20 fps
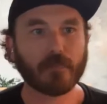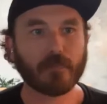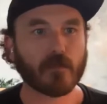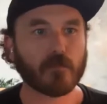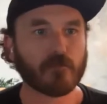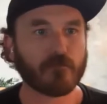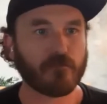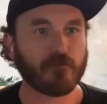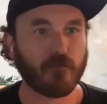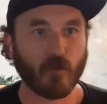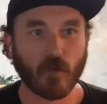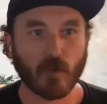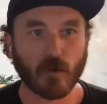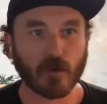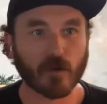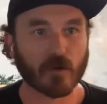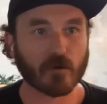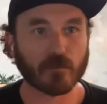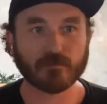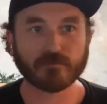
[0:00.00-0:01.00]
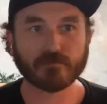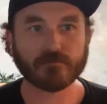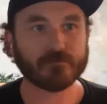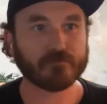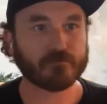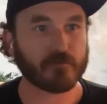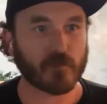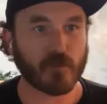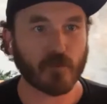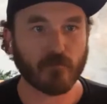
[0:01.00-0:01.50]
for
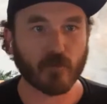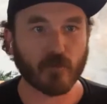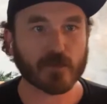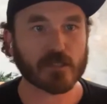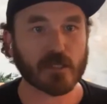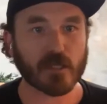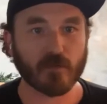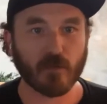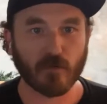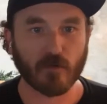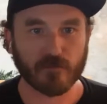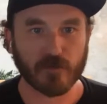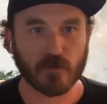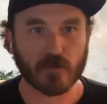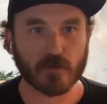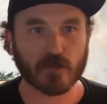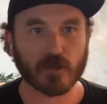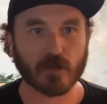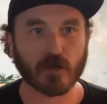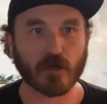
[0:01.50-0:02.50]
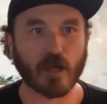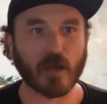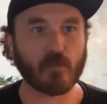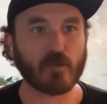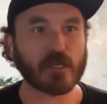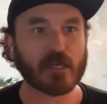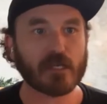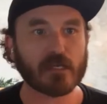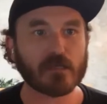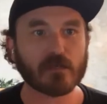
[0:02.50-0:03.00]
the foreseeable future, and
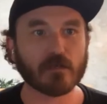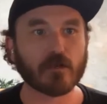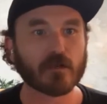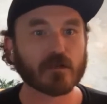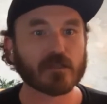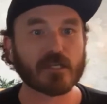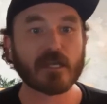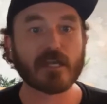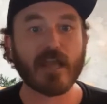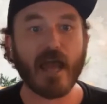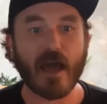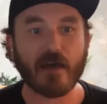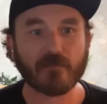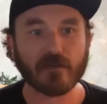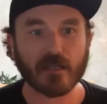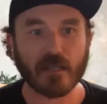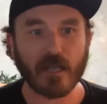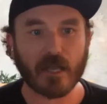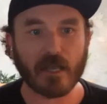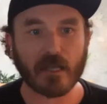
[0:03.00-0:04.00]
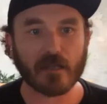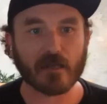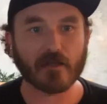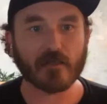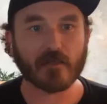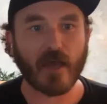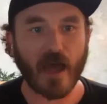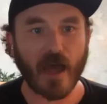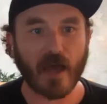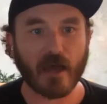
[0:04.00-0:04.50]
we need to learn to navigate
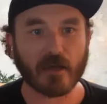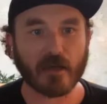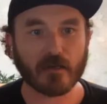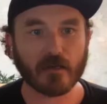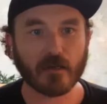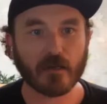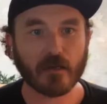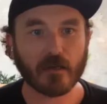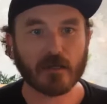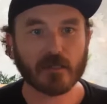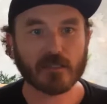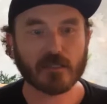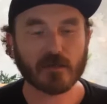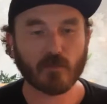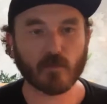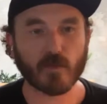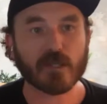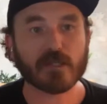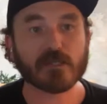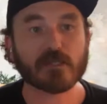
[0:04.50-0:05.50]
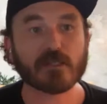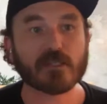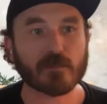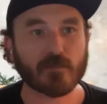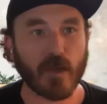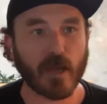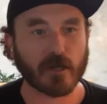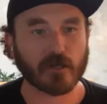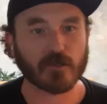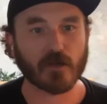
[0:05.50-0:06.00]
that risk
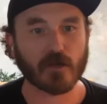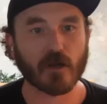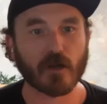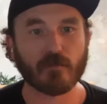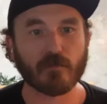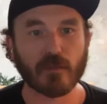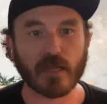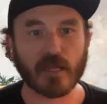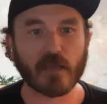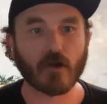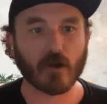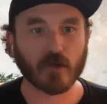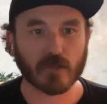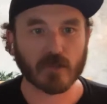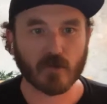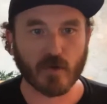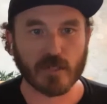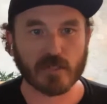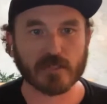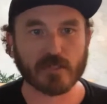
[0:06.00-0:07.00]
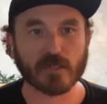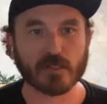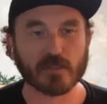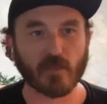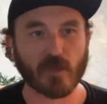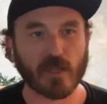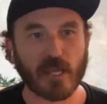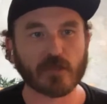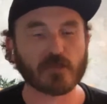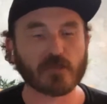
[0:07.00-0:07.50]
spectrum in our choices. And
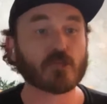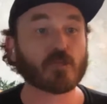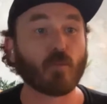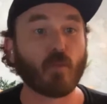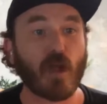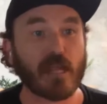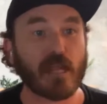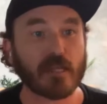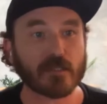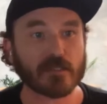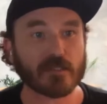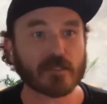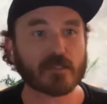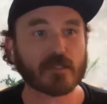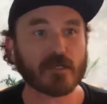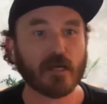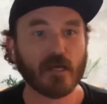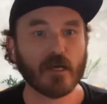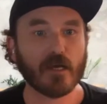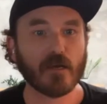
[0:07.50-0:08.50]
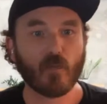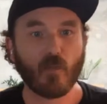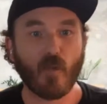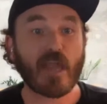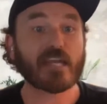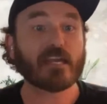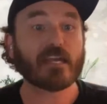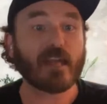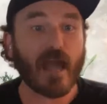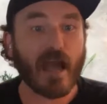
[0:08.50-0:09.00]
we can't just wait
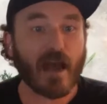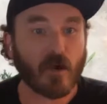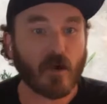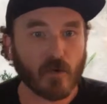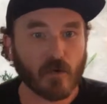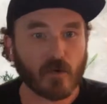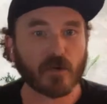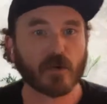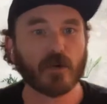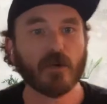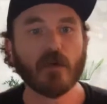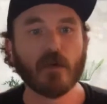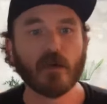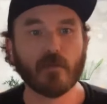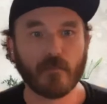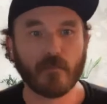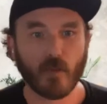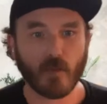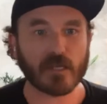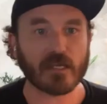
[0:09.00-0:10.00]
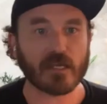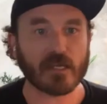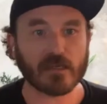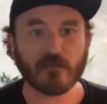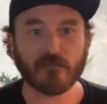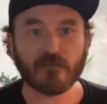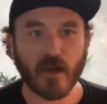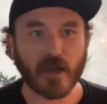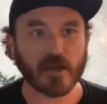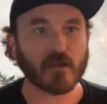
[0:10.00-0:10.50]
it out, but we need
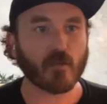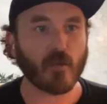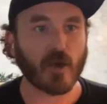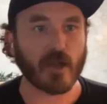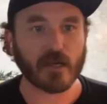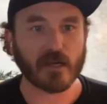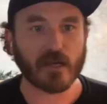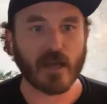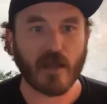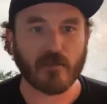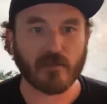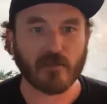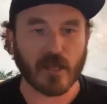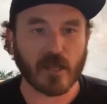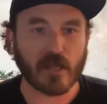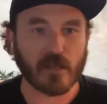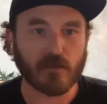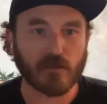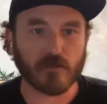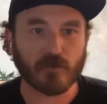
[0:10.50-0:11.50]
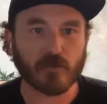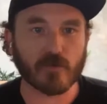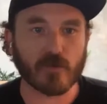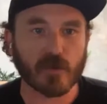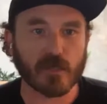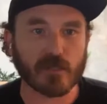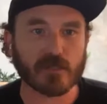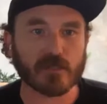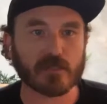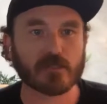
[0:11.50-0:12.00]
to find a way to navigate through
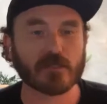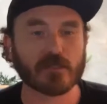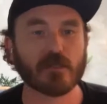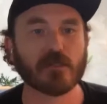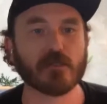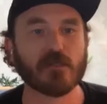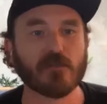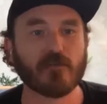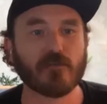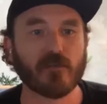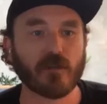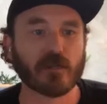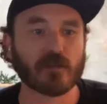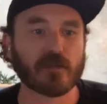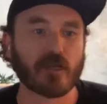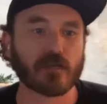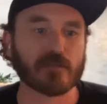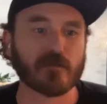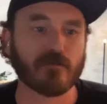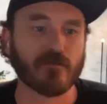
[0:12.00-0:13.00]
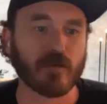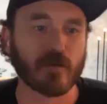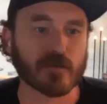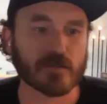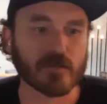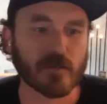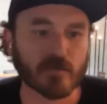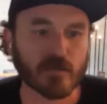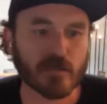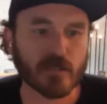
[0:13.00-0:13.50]
this. Do you feel like that's a fair
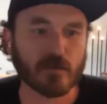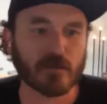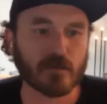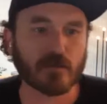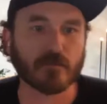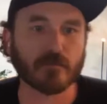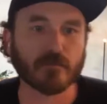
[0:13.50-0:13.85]
assumption?